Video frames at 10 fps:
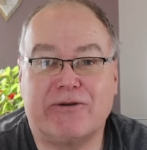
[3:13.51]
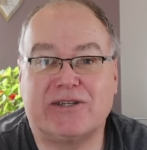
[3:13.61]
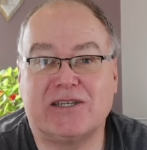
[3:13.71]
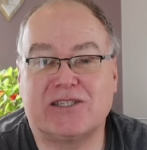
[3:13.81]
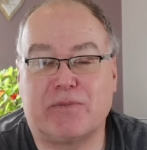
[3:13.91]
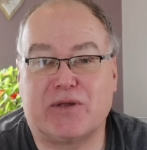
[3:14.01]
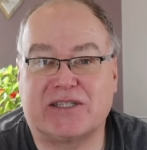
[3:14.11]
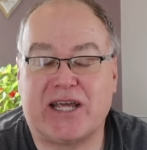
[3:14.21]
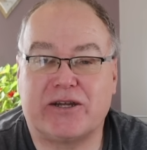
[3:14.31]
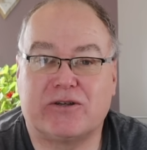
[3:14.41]
Now it does
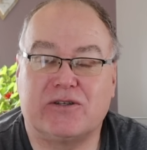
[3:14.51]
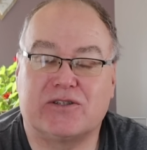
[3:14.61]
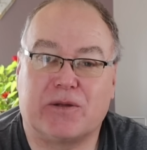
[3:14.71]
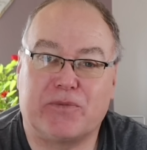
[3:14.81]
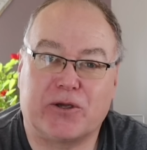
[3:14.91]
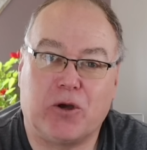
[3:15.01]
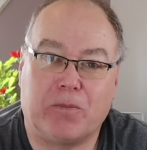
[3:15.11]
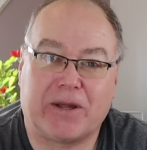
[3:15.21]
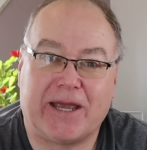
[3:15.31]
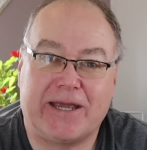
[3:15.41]
something technical and something
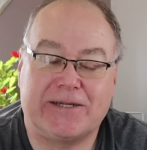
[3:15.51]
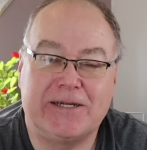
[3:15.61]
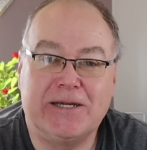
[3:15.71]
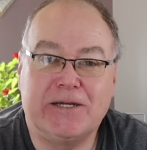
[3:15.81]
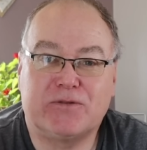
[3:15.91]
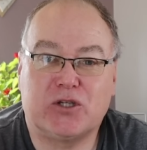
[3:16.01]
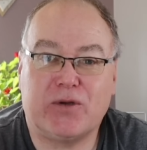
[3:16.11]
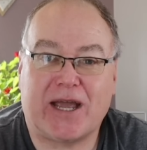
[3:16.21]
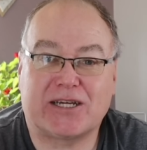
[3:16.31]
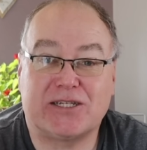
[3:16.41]
complicated
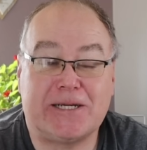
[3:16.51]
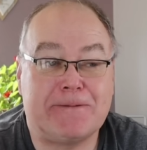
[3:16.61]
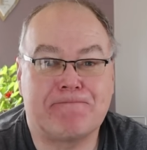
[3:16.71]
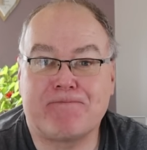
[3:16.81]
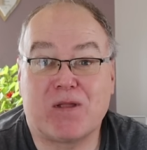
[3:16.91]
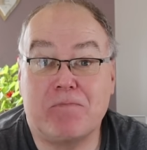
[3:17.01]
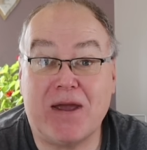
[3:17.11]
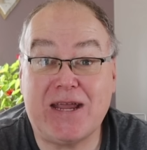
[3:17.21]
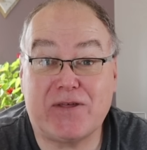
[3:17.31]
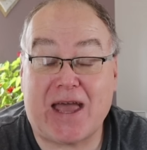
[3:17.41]
to actually
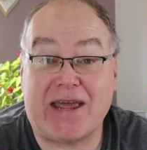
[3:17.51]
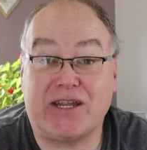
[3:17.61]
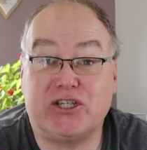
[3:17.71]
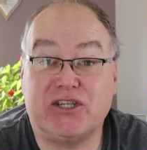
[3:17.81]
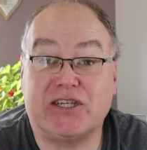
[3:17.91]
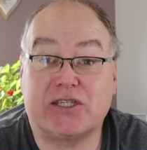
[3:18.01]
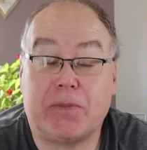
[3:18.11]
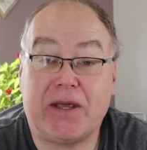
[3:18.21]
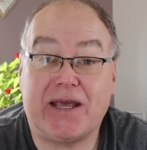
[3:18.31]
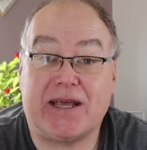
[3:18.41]
make that energy
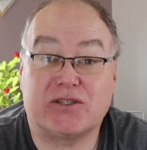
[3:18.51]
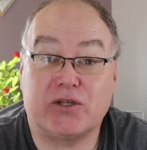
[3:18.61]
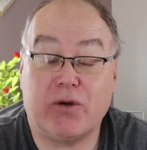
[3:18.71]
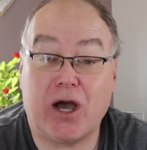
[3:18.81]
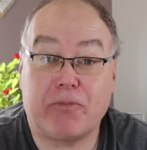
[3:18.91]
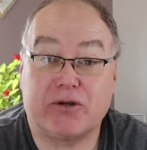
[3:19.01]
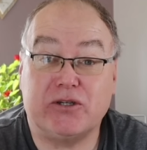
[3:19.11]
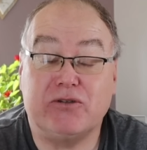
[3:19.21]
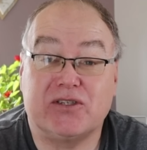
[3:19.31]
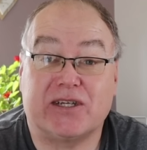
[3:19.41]
disappear. So you are
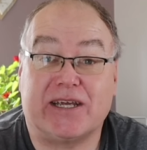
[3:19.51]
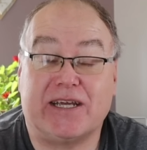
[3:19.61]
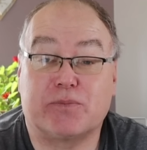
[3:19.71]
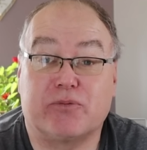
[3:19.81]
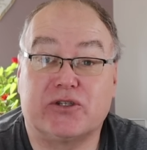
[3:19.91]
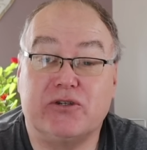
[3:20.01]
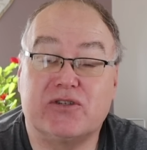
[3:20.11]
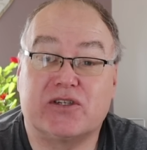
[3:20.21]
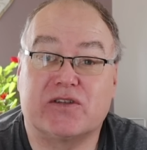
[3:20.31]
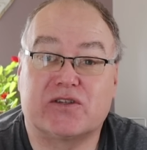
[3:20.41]
producing it, it's
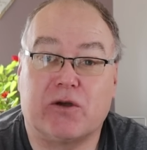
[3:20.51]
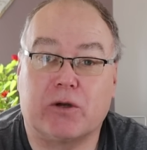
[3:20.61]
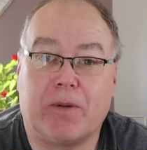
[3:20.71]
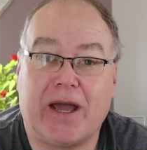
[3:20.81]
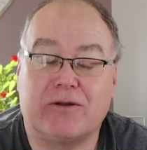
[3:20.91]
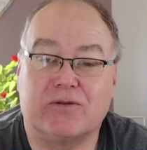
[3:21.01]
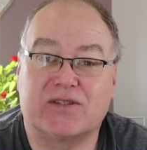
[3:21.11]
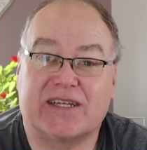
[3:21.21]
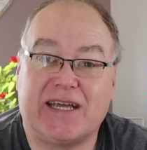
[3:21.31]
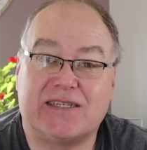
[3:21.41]
produced at the solar
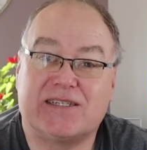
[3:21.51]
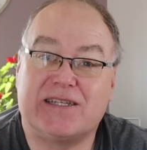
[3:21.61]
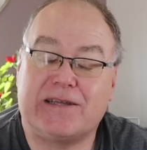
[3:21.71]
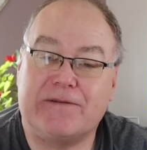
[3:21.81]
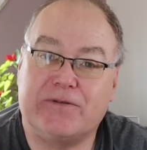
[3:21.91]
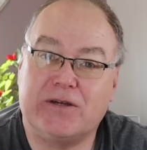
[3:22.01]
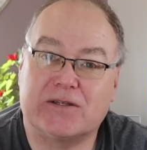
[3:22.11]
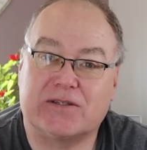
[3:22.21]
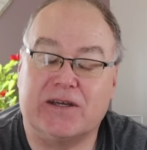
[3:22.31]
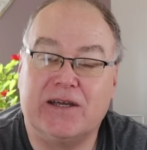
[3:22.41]
panels, it gets to the
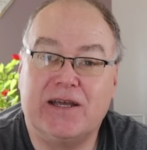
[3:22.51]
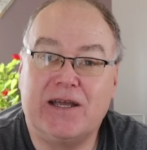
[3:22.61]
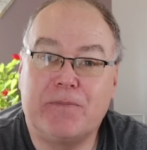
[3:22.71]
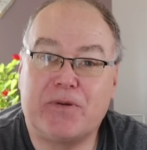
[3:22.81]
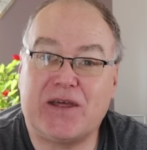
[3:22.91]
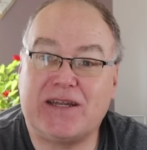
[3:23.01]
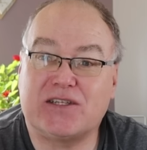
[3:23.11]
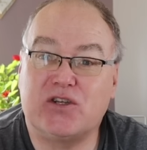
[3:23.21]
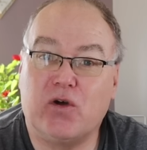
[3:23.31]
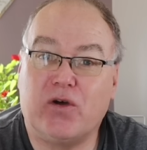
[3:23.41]
inverter, but then
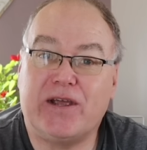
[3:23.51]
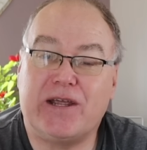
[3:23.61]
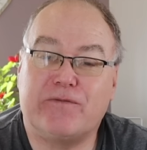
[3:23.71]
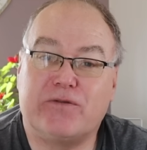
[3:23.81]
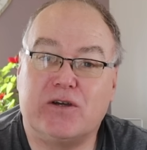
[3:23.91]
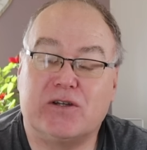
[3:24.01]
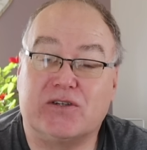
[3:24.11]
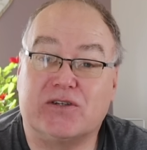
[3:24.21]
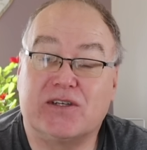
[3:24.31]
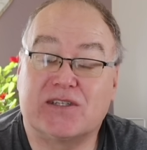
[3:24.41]
it's not
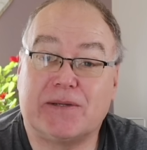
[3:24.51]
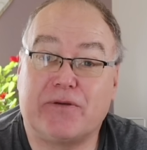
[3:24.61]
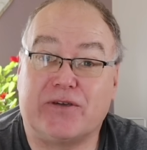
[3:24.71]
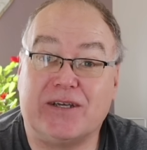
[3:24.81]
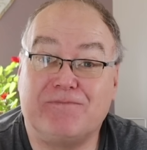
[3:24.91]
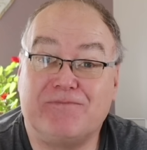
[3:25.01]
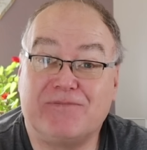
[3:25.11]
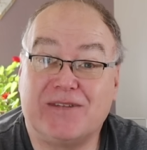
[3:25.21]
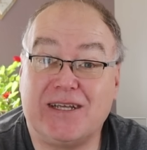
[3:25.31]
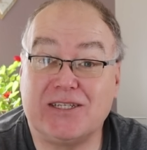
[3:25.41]
inverted. Some of it
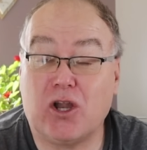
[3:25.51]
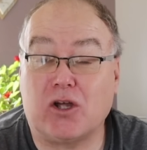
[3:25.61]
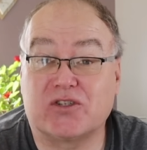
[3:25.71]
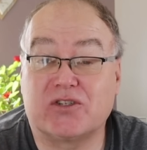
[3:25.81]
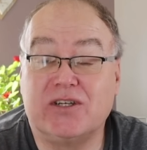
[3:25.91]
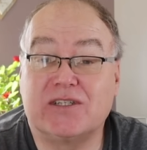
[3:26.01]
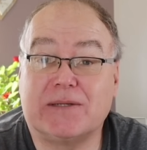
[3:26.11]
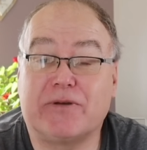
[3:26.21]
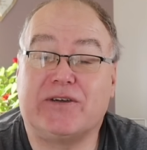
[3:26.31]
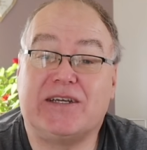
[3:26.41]
is lost,
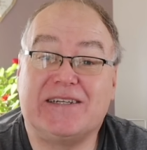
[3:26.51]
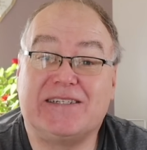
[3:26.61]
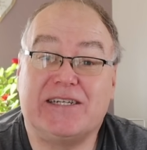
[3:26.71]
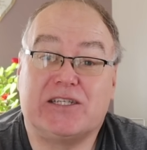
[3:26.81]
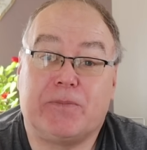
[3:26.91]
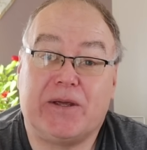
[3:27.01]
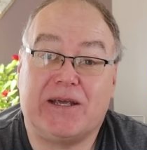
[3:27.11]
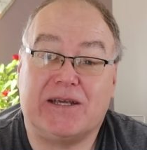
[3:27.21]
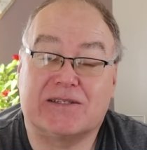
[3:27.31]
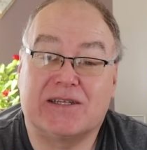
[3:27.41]
some of it
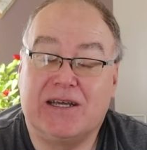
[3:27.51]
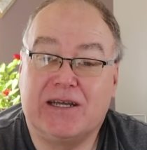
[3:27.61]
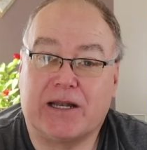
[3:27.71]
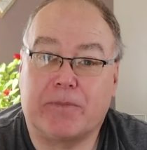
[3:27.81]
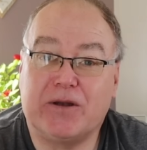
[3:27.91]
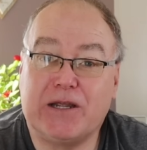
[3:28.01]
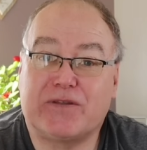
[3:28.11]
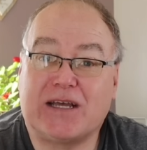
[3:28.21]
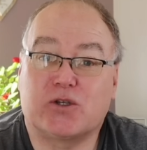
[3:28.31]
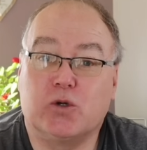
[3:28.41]
disappears, and I
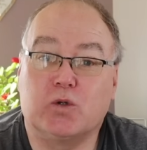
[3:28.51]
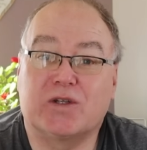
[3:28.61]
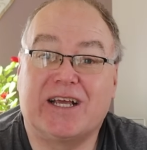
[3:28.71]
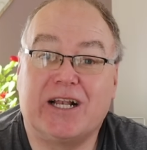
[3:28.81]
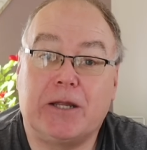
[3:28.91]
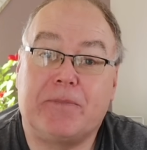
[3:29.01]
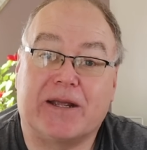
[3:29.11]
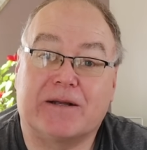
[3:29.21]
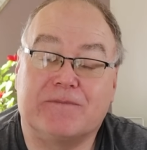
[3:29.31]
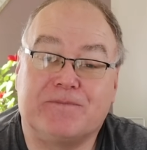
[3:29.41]
believe that's called
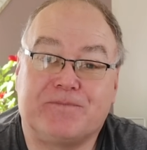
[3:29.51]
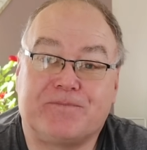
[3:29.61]
clipping.